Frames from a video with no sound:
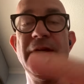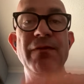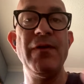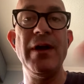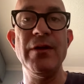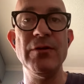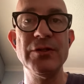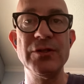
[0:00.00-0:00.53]

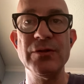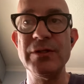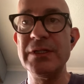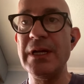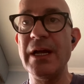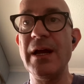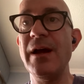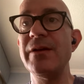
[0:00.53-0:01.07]
DeFi also
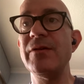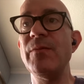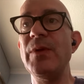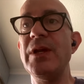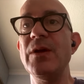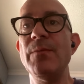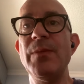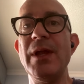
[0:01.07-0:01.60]
is like 100
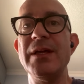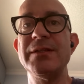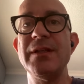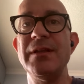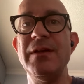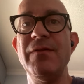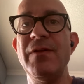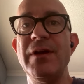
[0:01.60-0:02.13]
billion
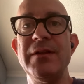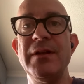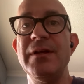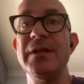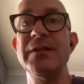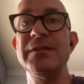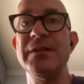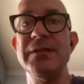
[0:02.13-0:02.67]
plus, and DeFi
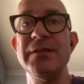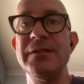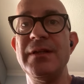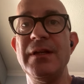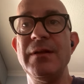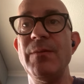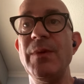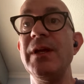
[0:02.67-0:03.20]
didn't
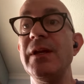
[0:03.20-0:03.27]
exist at the